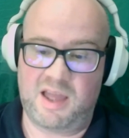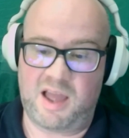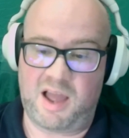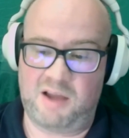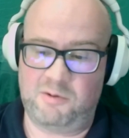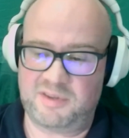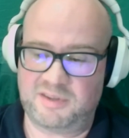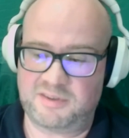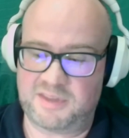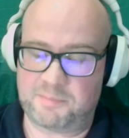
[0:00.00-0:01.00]
I always like
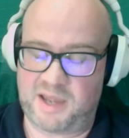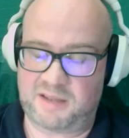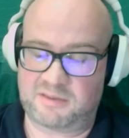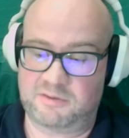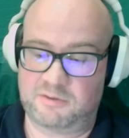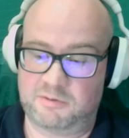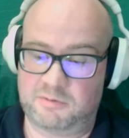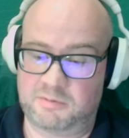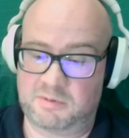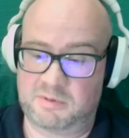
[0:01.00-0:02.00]
to think back to
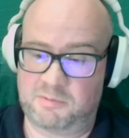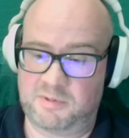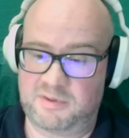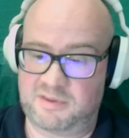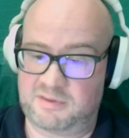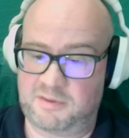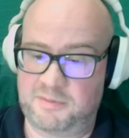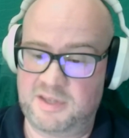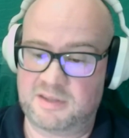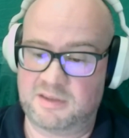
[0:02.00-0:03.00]
there was
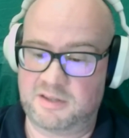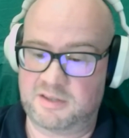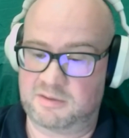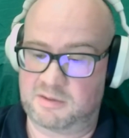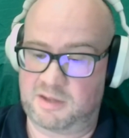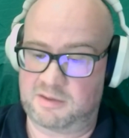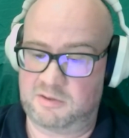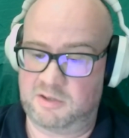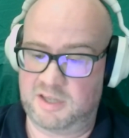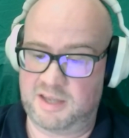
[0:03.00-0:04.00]
something in London that you
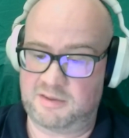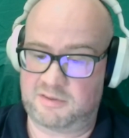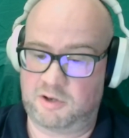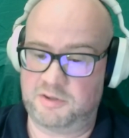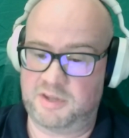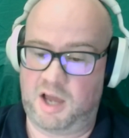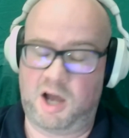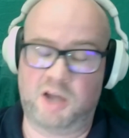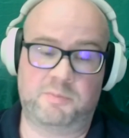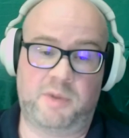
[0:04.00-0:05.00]
could get. It's called the
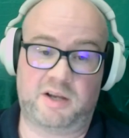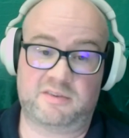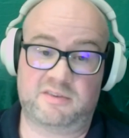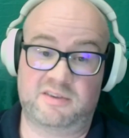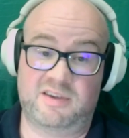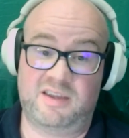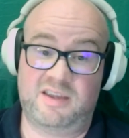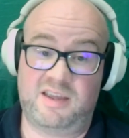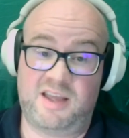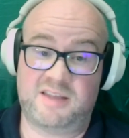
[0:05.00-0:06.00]
Odd Box.
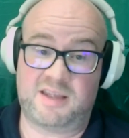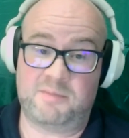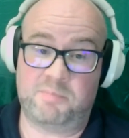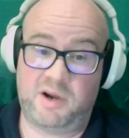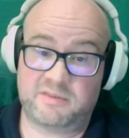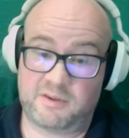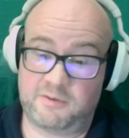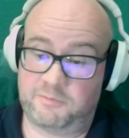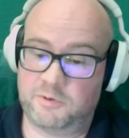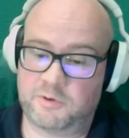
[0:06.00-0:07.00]
It's a box of
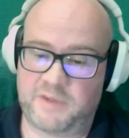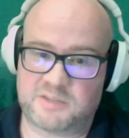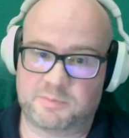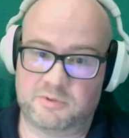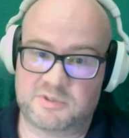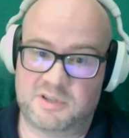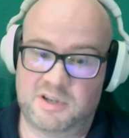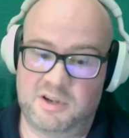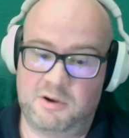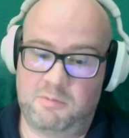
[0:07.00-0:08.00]
fruit or vegetables
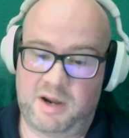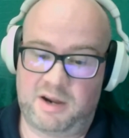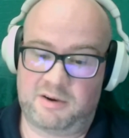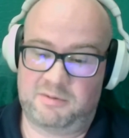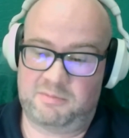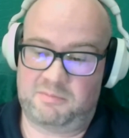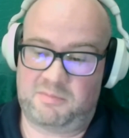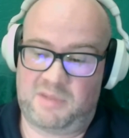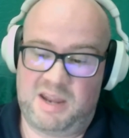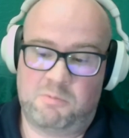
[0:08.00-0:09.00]
where
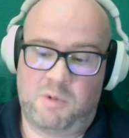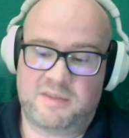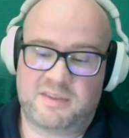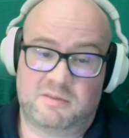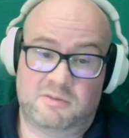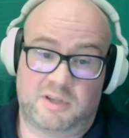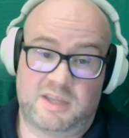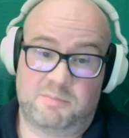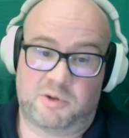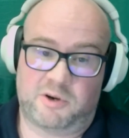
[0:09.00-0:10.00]
it wasn't
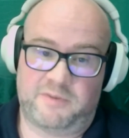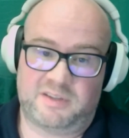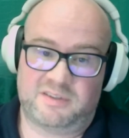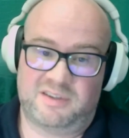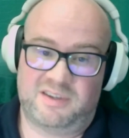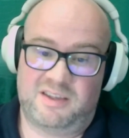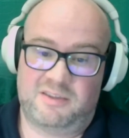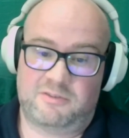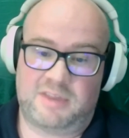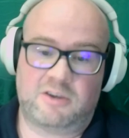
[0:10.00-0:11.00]
looking perfect,
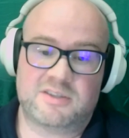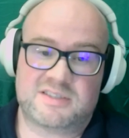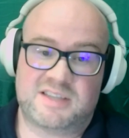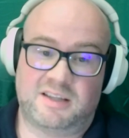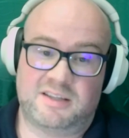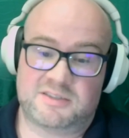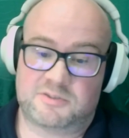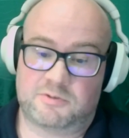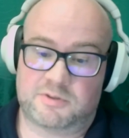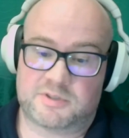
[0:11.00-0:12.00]
so they couldn't sell it in
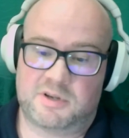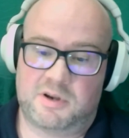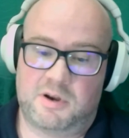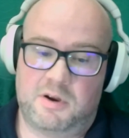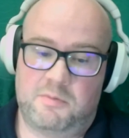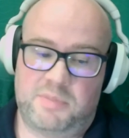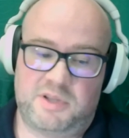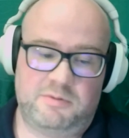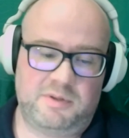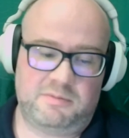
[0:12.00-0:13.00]
stores. But you
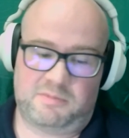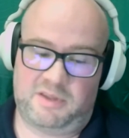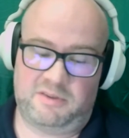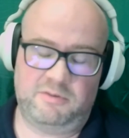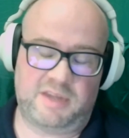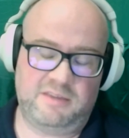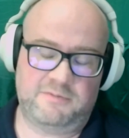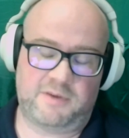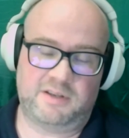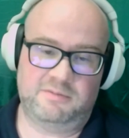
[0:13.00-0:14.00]
know what? It still tastes fine.